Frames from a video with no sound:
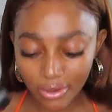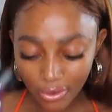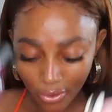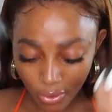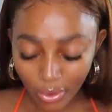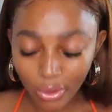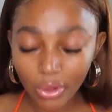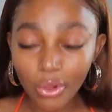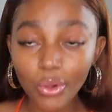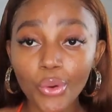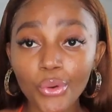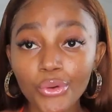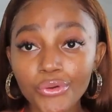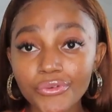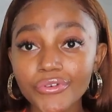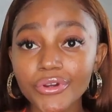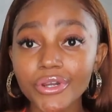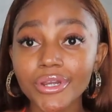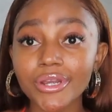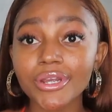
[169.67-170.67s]
all
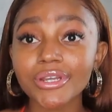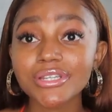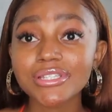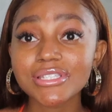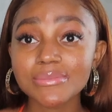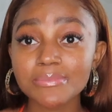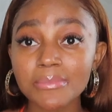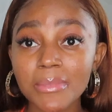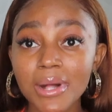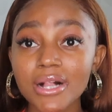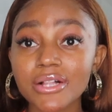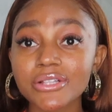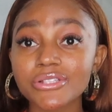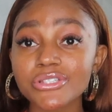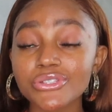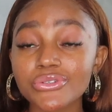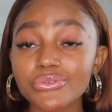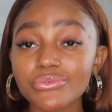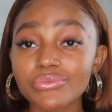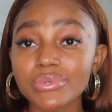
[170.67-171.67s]
over
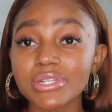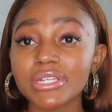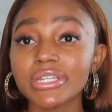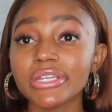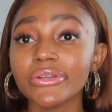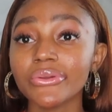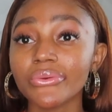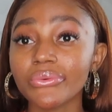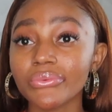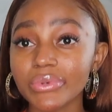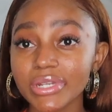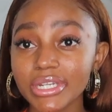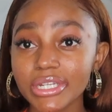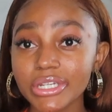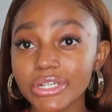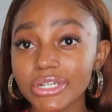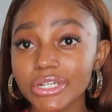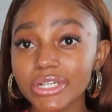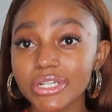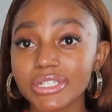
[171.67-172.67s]
smells really, really
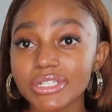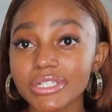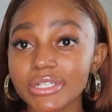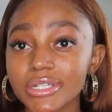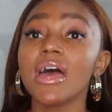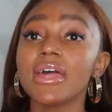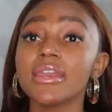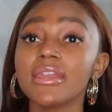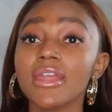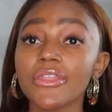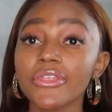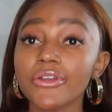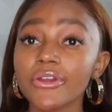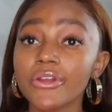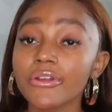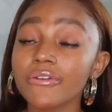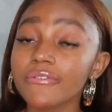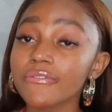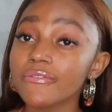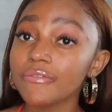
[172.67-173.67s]
good.
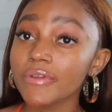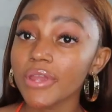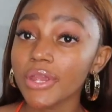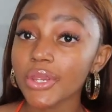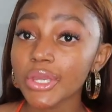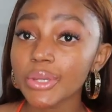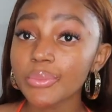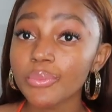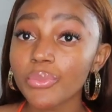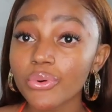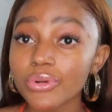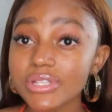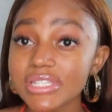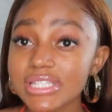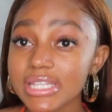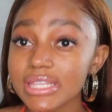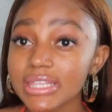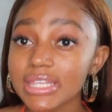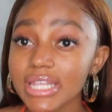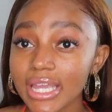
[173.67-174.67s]
Another very
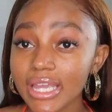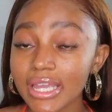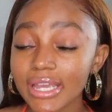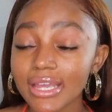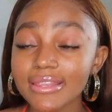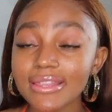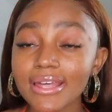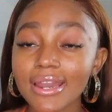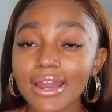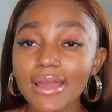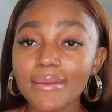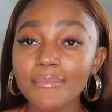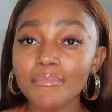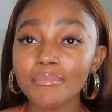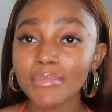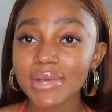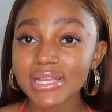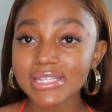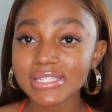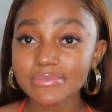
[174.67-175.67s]
important thing that I
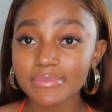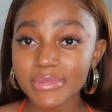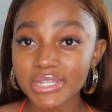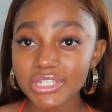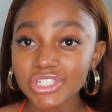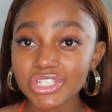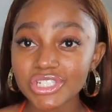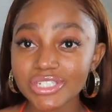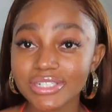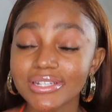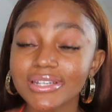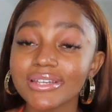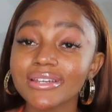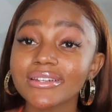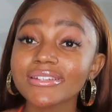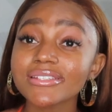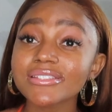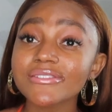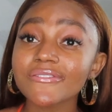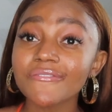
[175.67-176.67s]
must mention, it
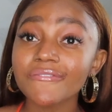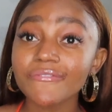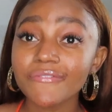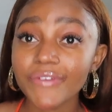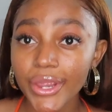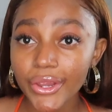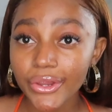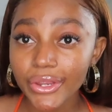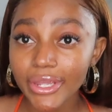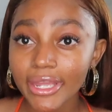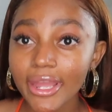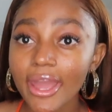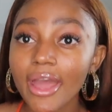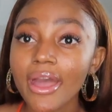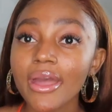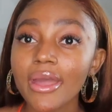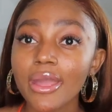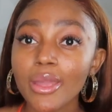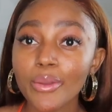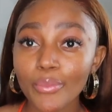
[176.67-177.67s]
is very
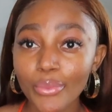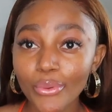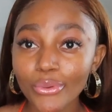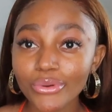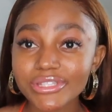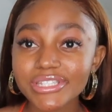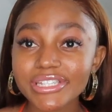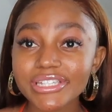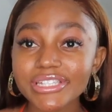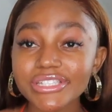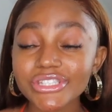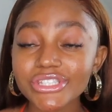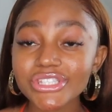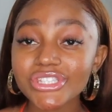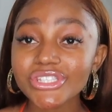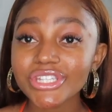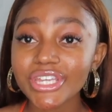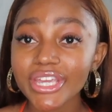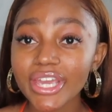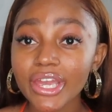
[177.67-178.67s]
important
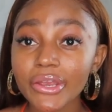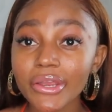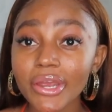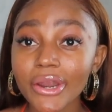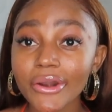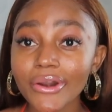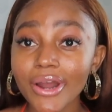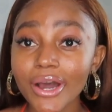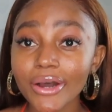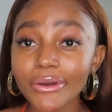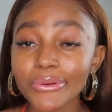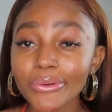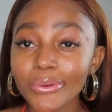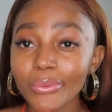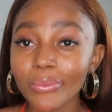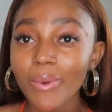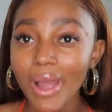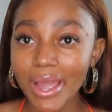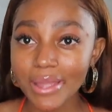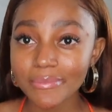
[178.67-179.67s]
to carry around
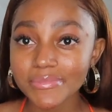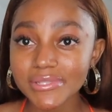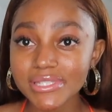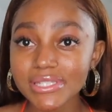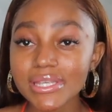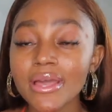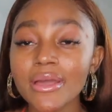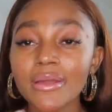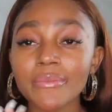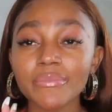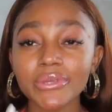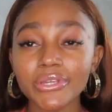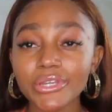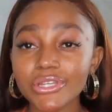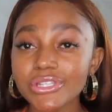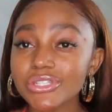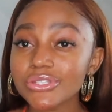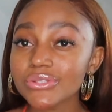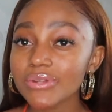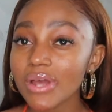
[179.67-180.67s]
wipes,
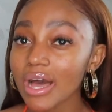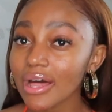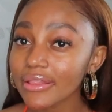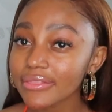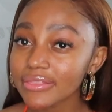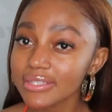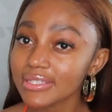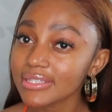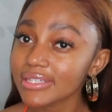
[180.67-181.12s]
because throughout the